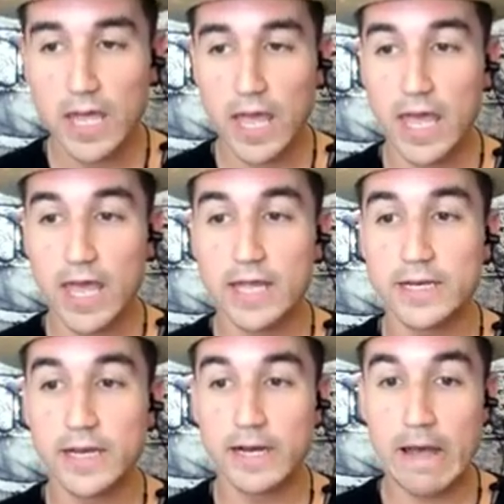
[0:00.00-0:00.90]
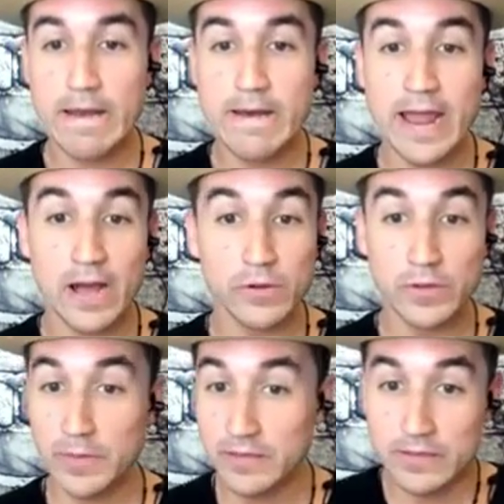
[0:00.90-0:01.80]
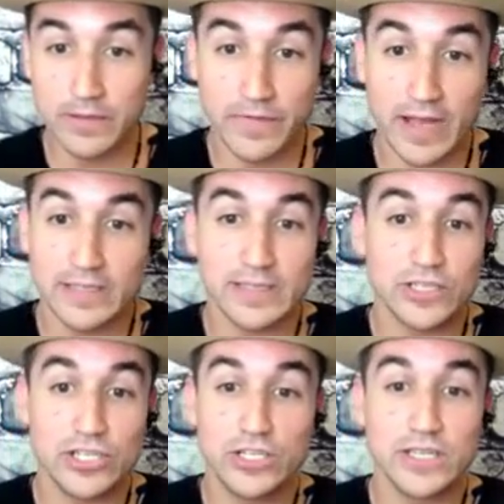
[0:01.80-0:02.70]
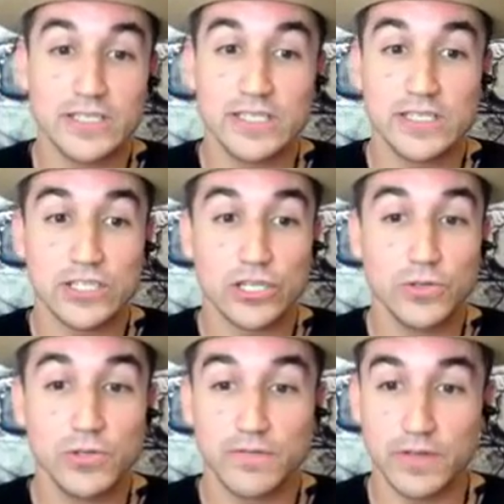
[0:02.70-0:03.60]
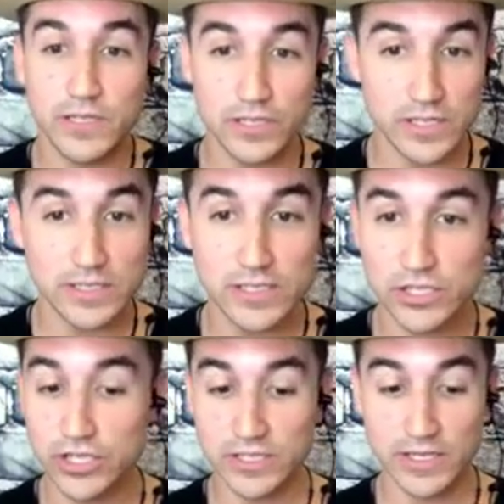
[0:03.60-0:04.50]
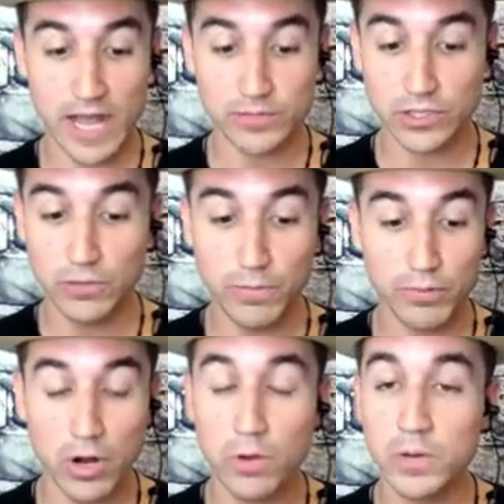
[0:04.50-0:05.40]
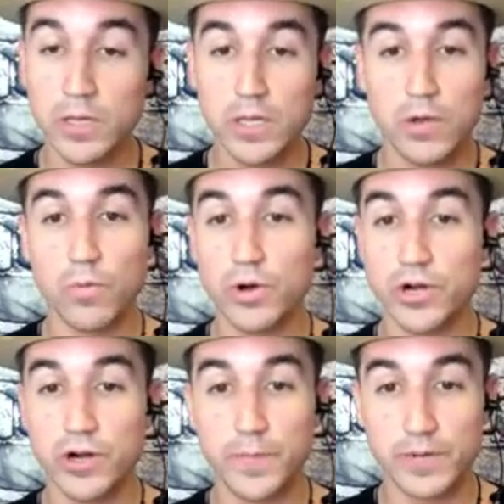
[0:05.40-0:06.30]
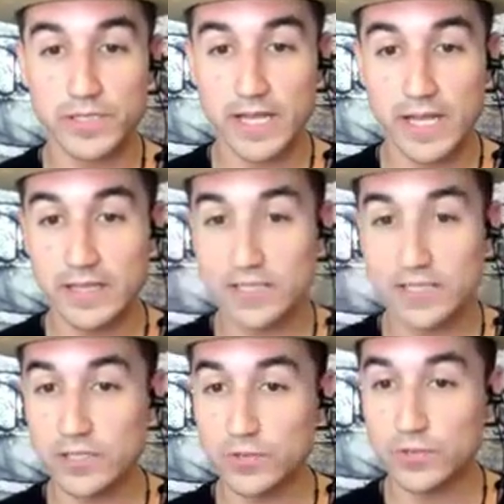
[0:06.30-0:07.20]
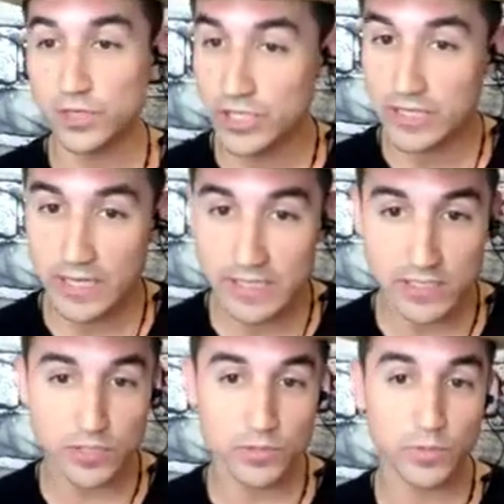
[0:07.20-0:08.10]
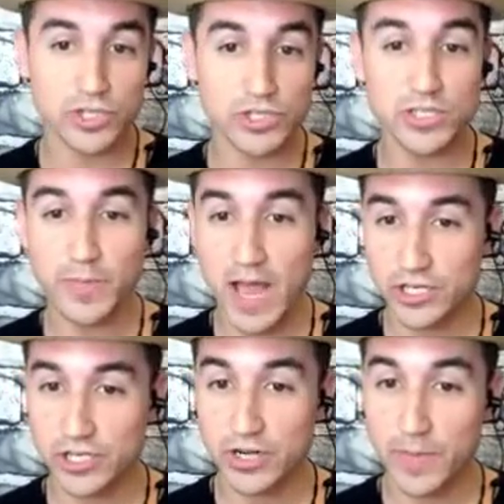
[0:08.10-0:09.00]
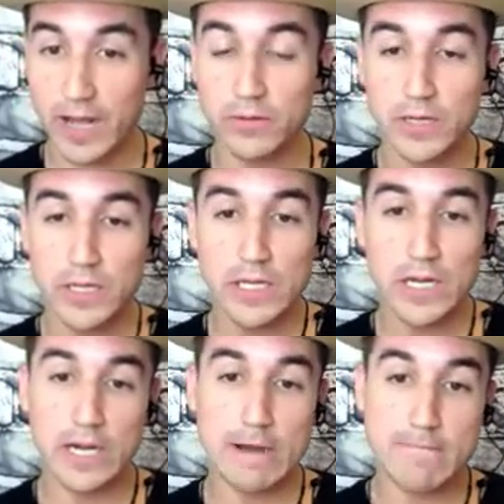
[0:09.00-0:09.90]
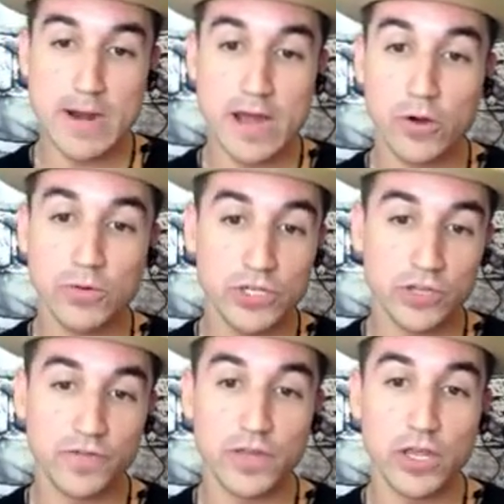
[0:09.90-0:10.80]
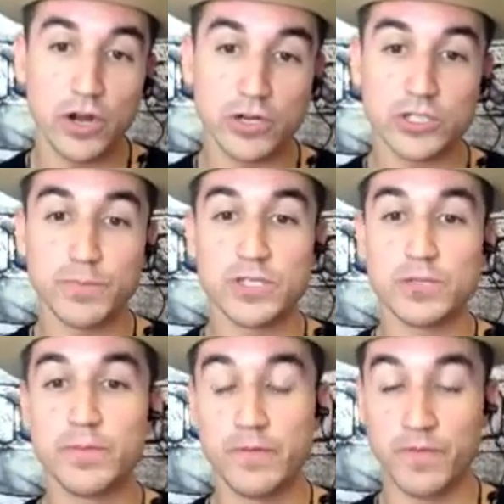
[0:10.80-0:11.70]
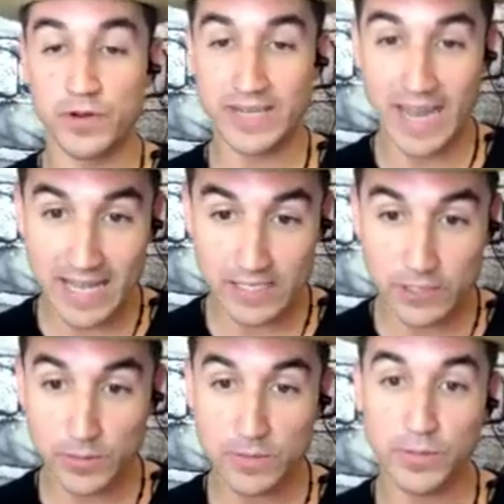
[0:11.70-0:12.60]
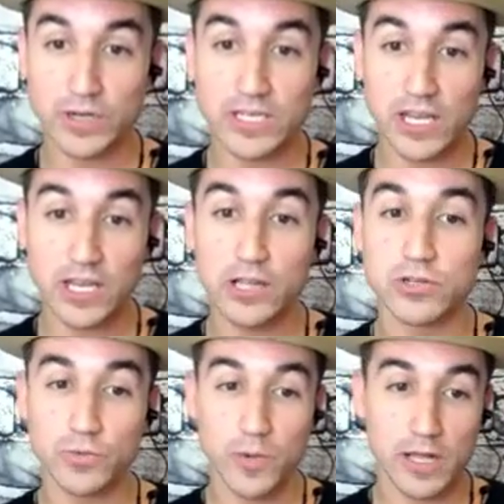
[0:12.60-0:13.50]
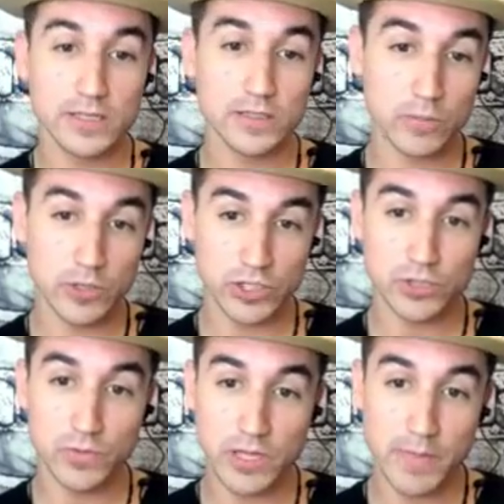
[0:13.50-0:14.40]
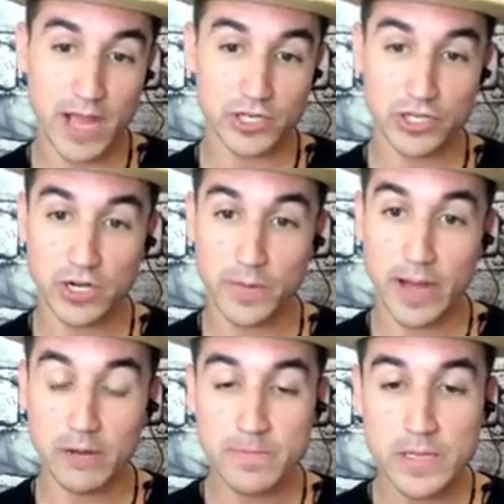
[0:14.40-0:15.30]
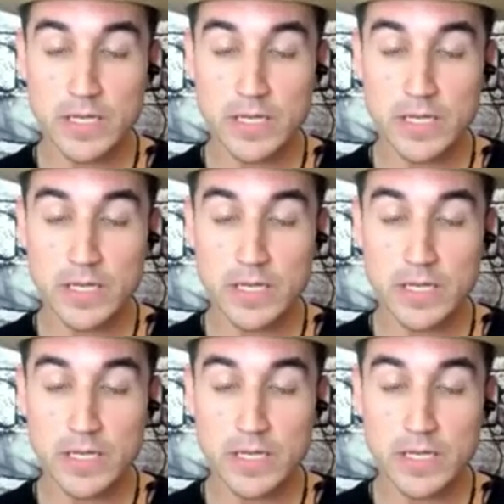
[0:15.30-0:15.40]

And now, I mean, the fact is that she does this exclusively. She's an absolute pro, 100%. This is what she does. This is what she's passionate about. Not only just for the arts, but for dance in particular as well, is what she's really passionate about.